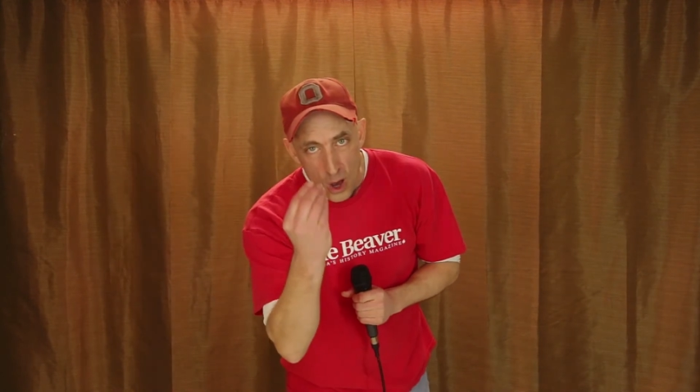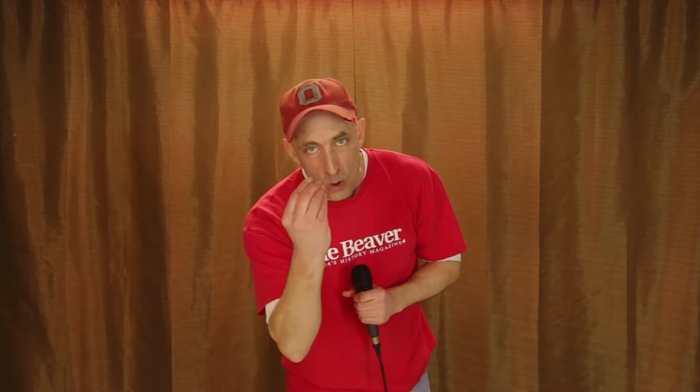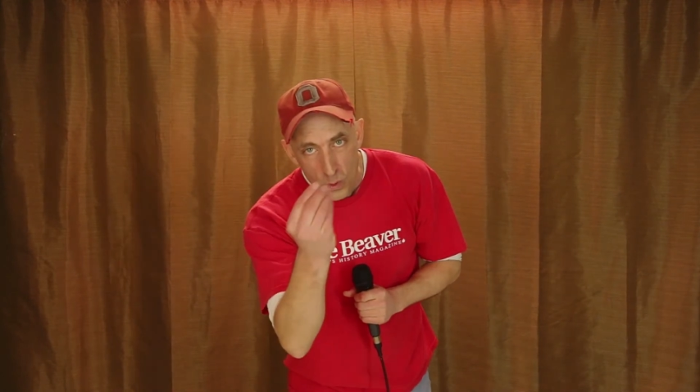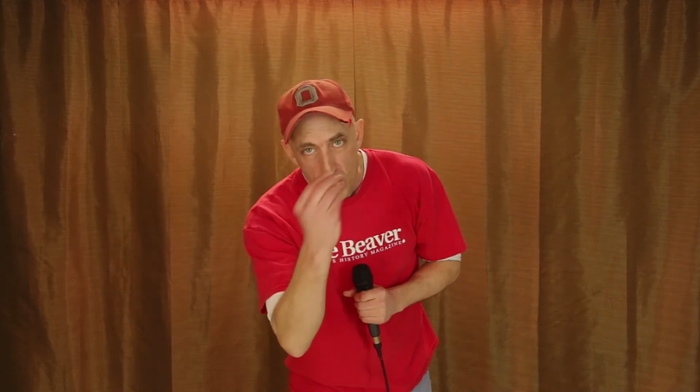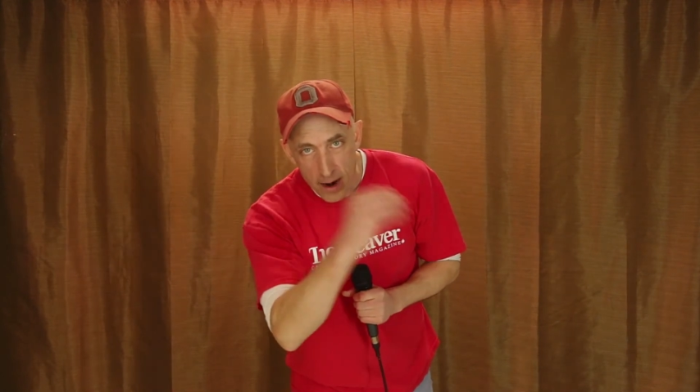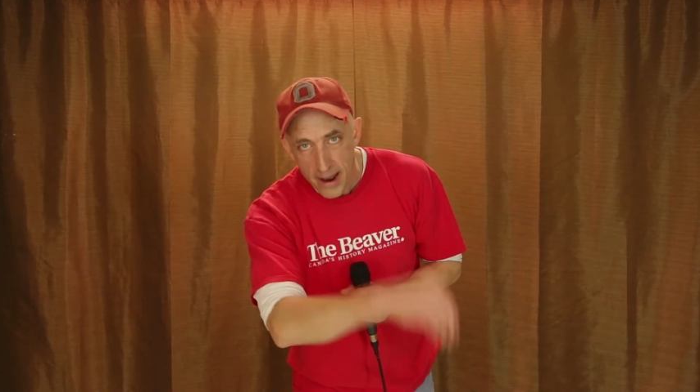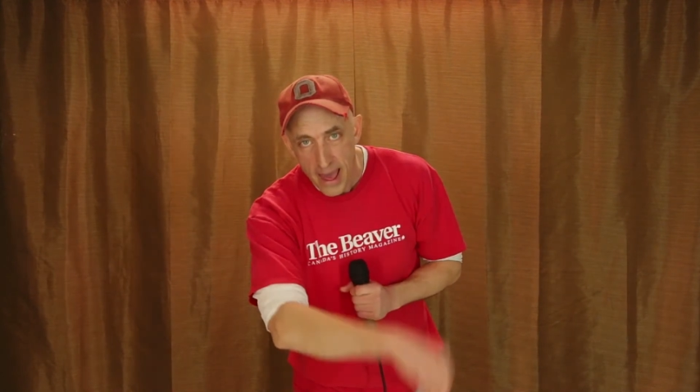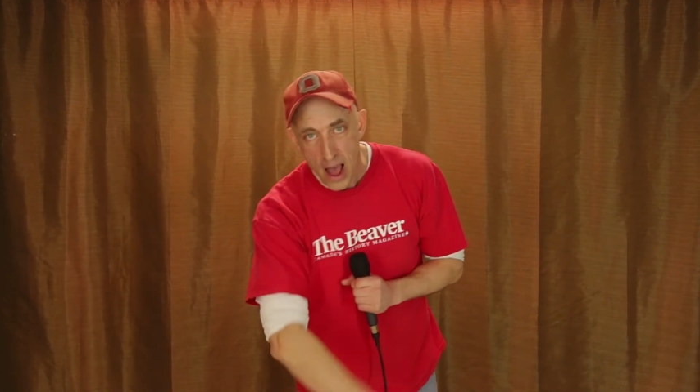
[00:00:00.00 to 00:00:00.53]

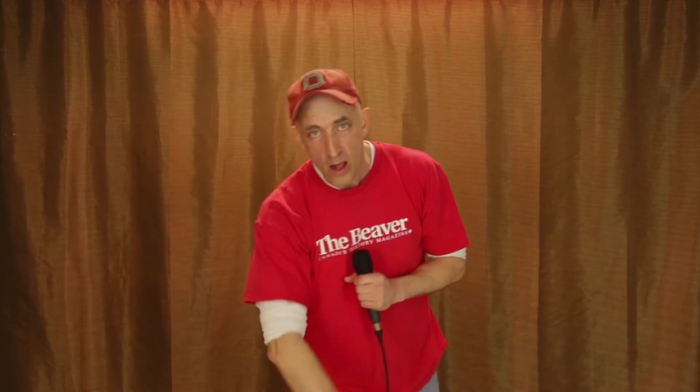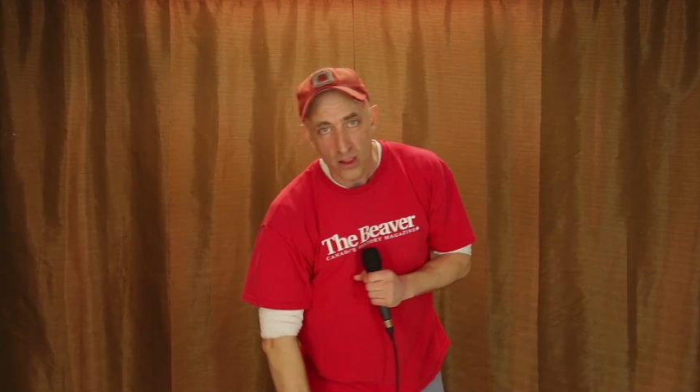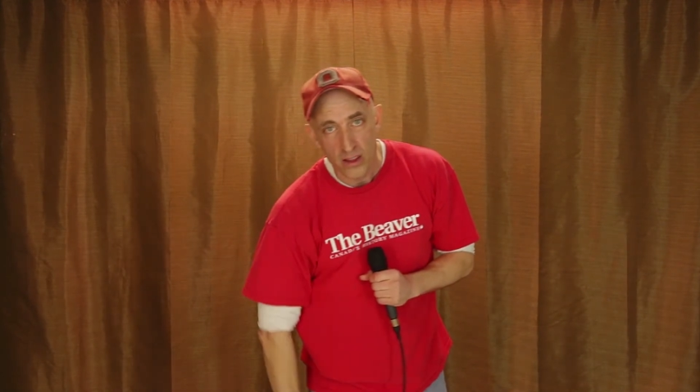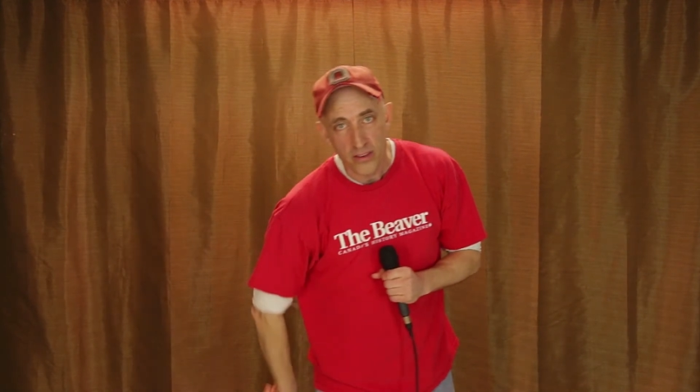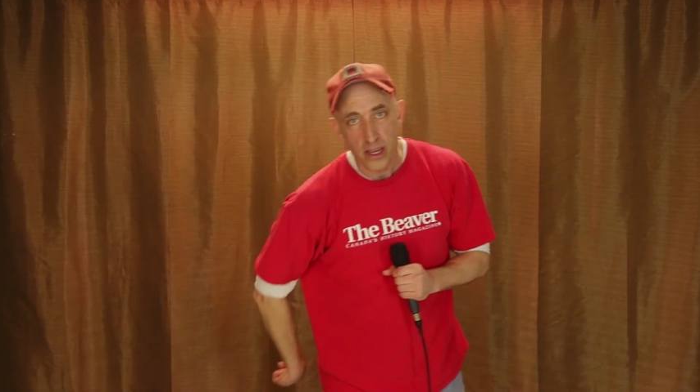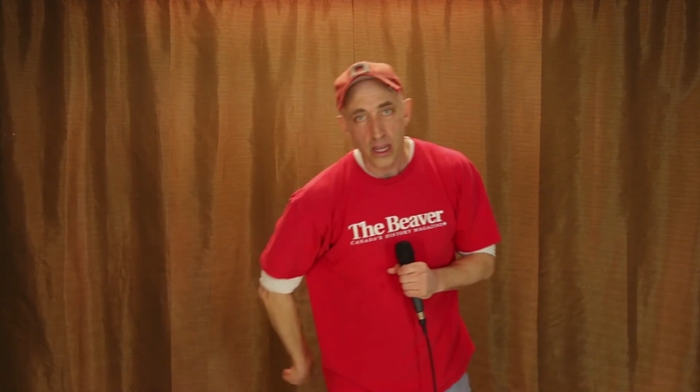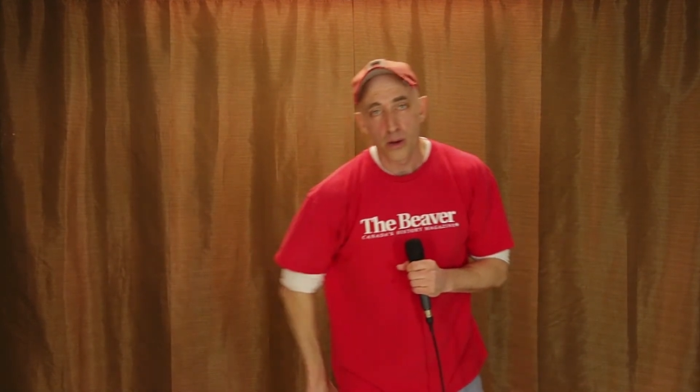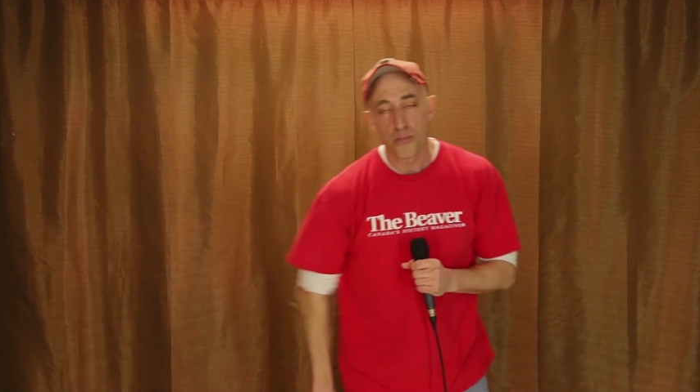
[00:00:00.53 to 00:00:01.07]
we are now
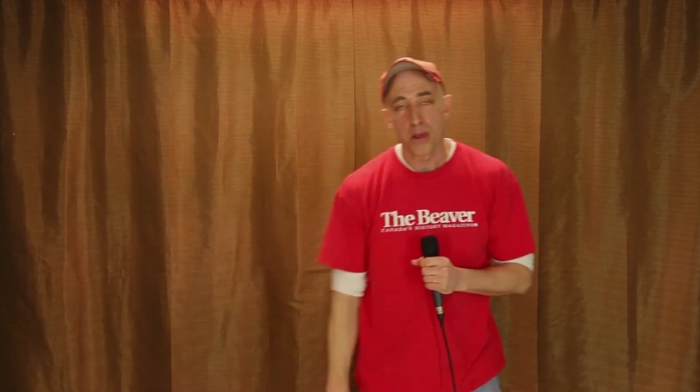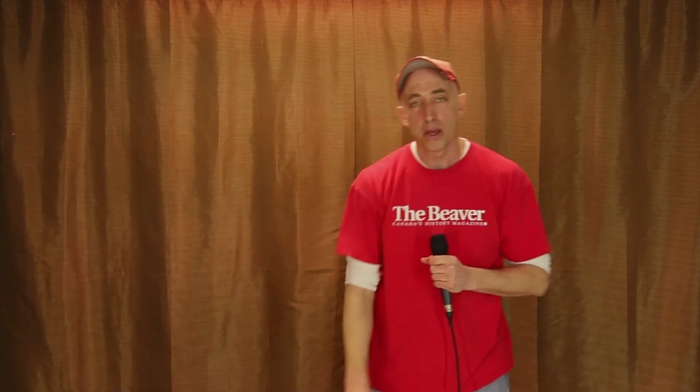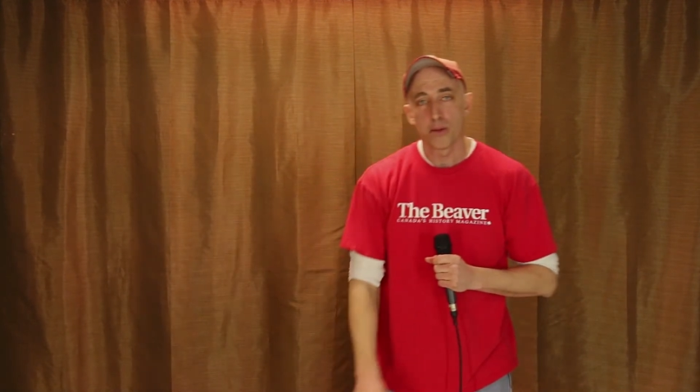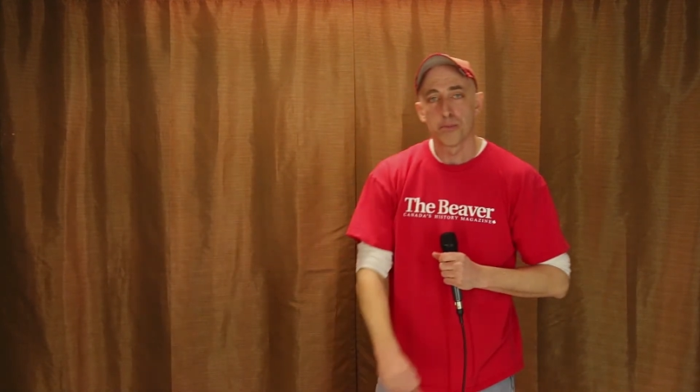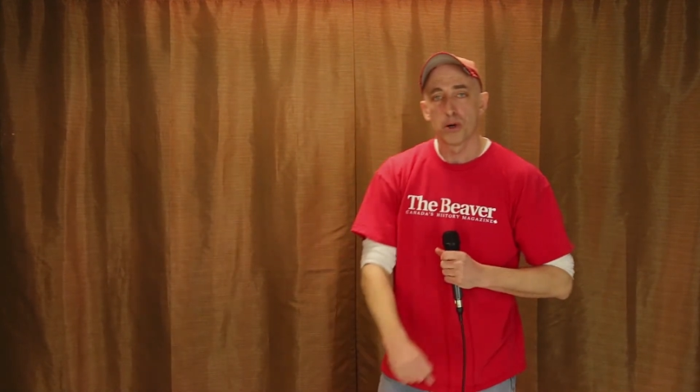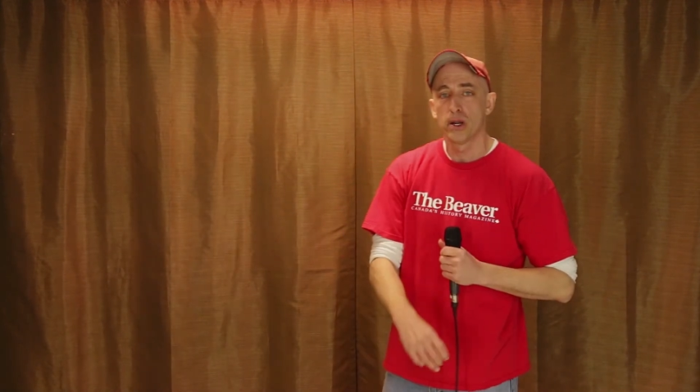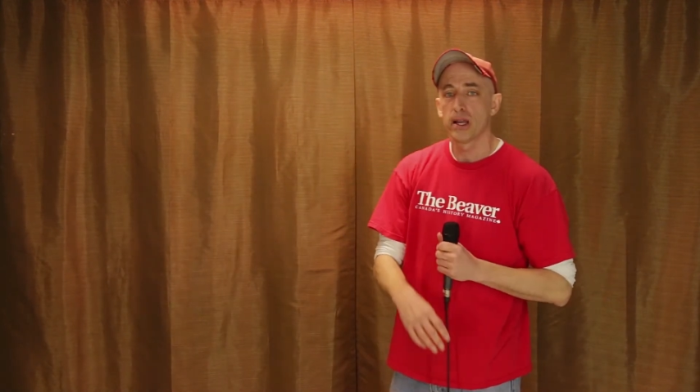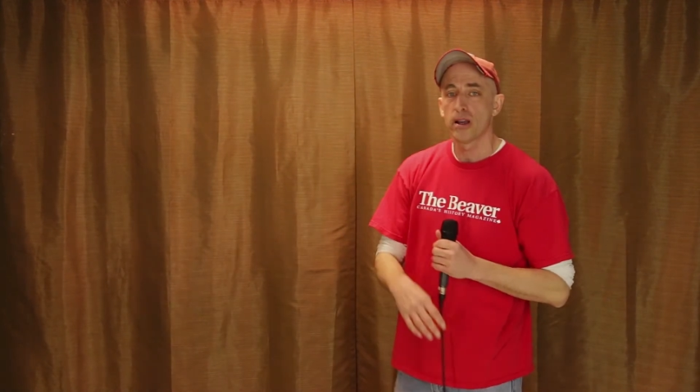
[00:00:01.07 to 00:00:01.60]
living in a pit
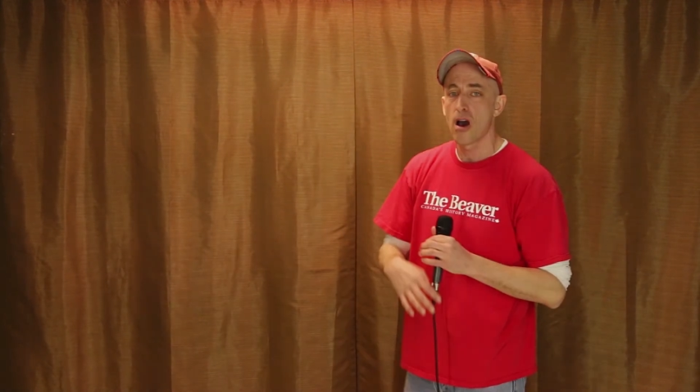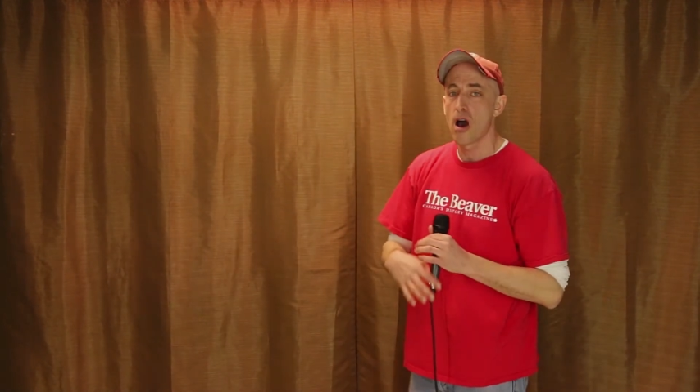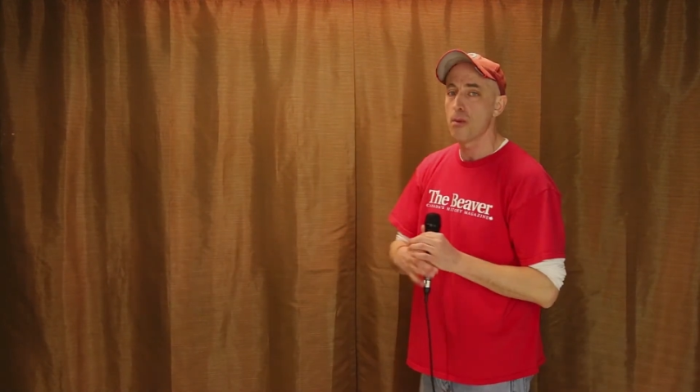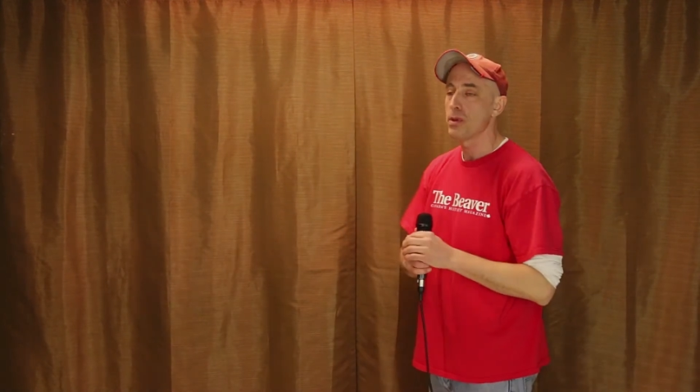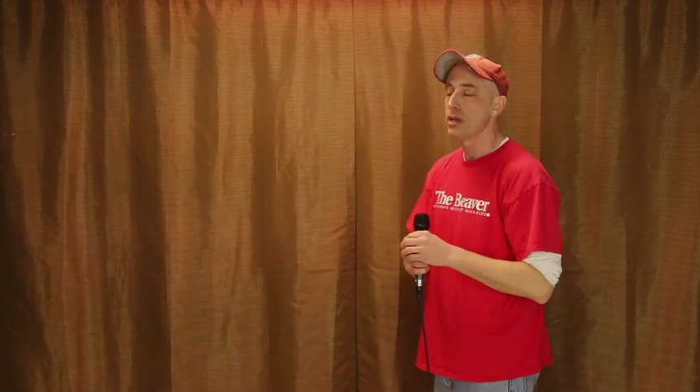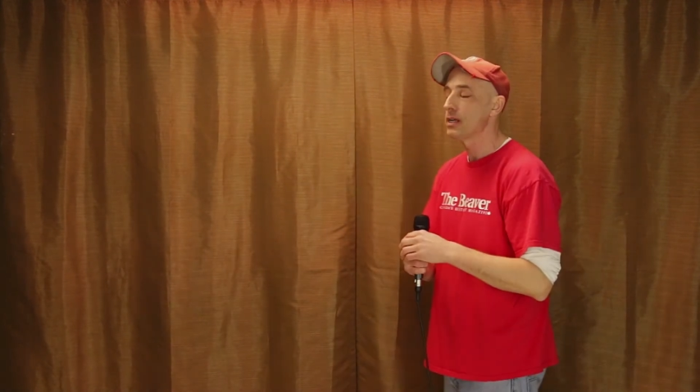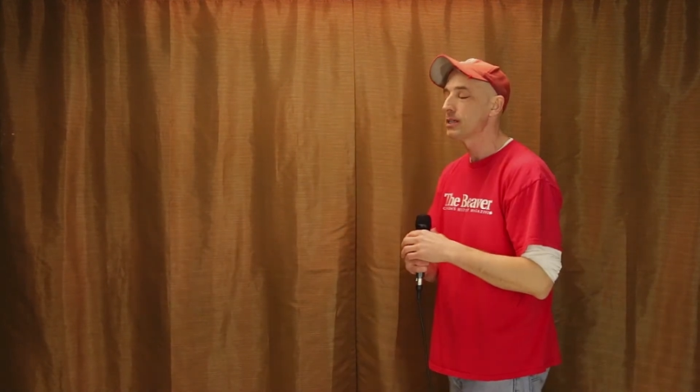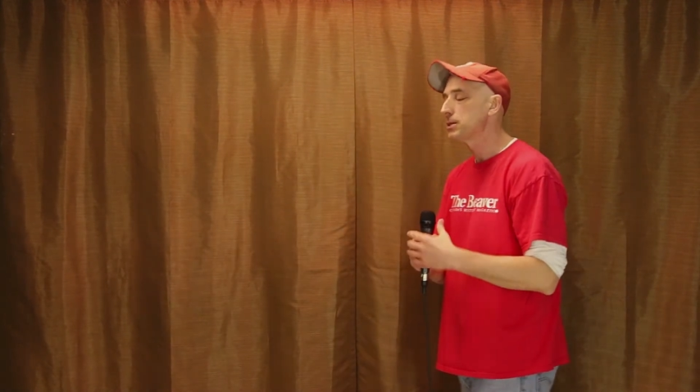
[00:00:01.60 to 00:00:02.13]
of burning
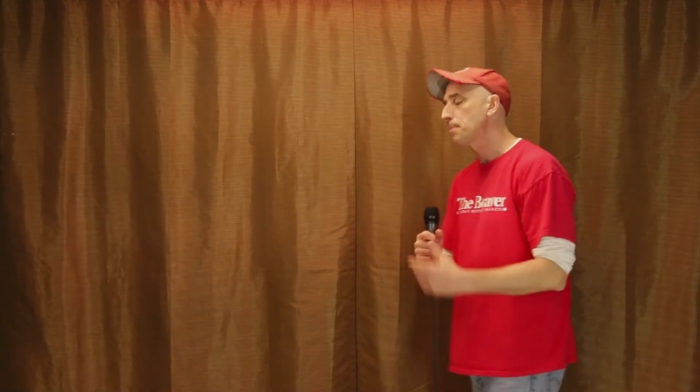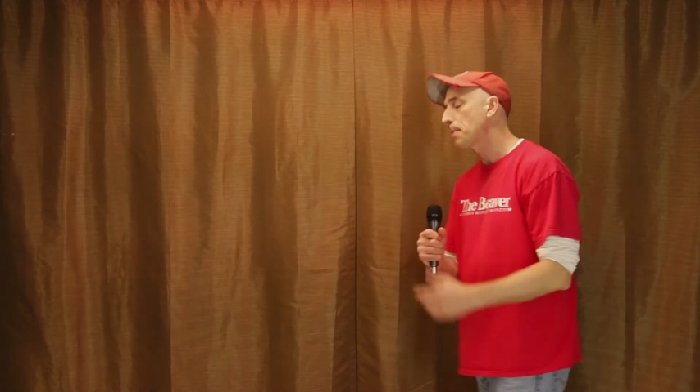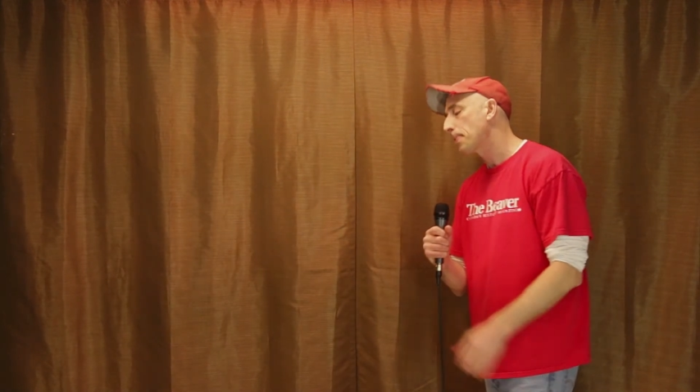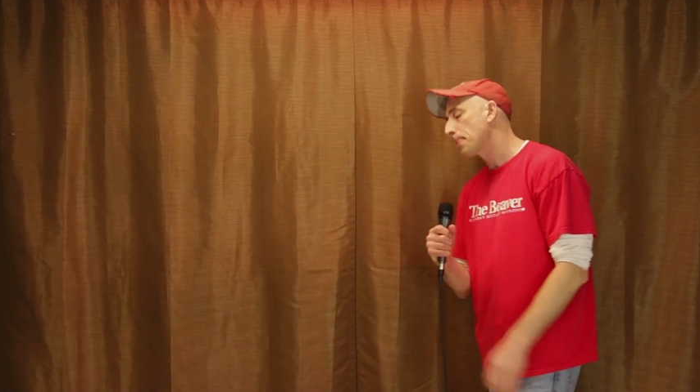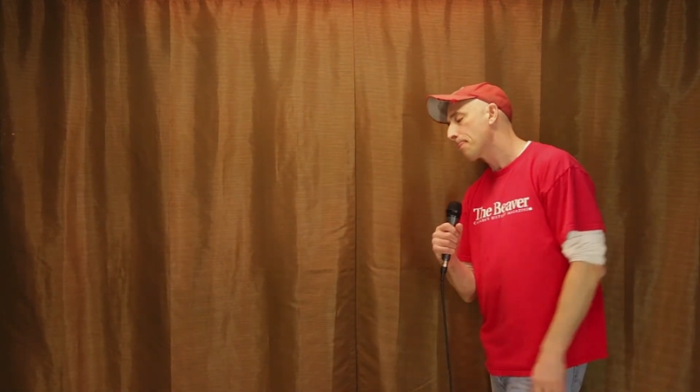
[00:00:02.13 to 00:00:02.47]
communism.